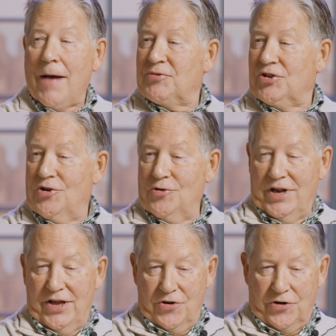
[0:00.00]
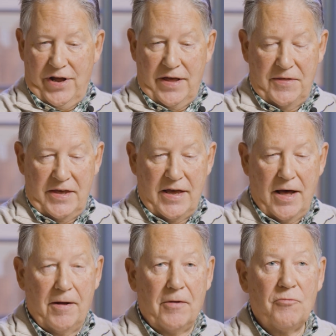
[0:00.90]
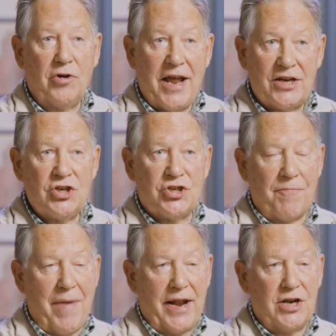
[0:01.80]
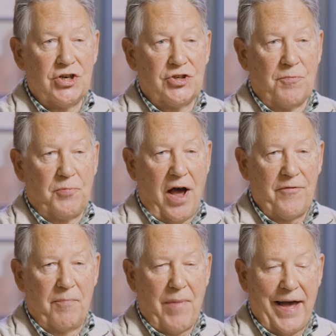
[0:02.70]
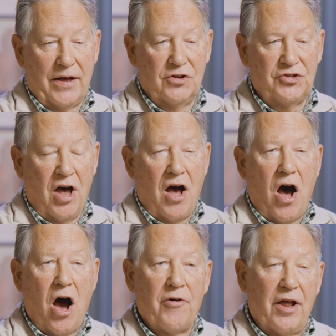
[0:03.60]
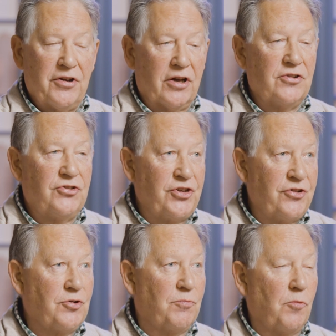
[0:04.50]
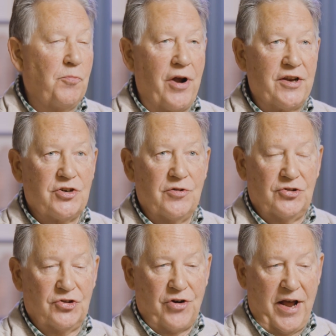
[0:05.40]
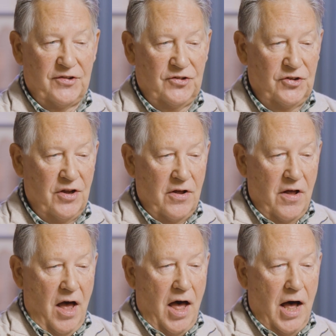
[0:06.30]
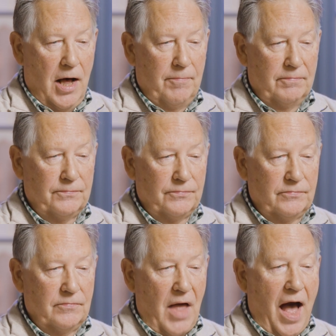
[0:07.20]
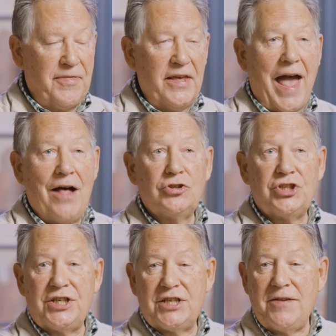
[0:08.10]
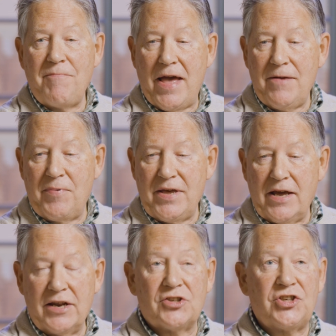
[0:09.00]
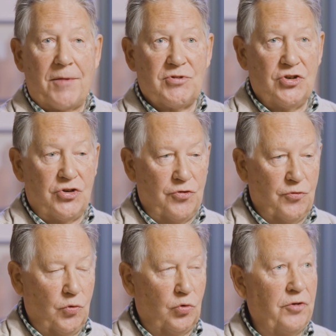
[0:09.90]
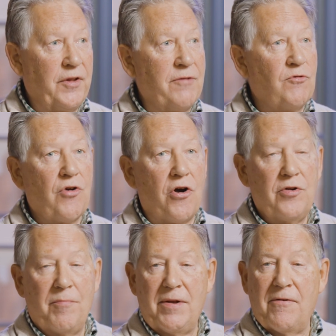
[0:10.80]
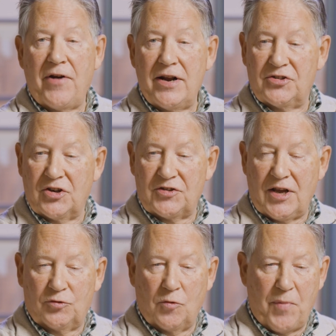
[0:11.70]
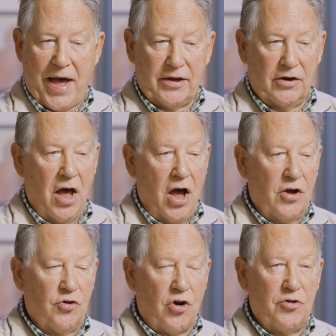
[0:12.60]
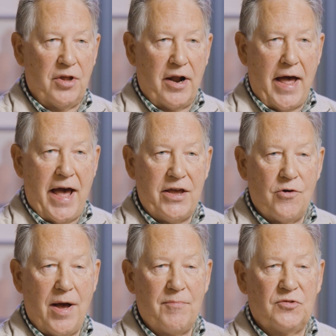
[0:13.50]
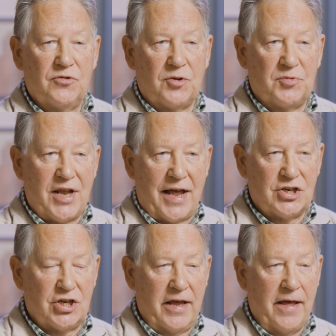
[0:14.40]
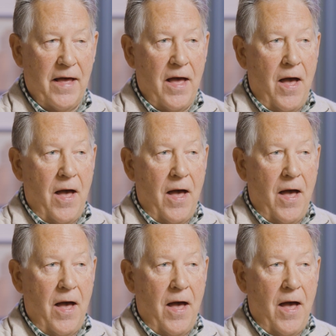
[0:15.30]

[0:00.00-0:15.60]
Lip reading: Absolutely, Yuri. The relationship managers, the private bankers, are under considerable pressure and stress. I think LGT may be an exception to the rule, and they've grown, a very successful bank and grown their AUMs substantially.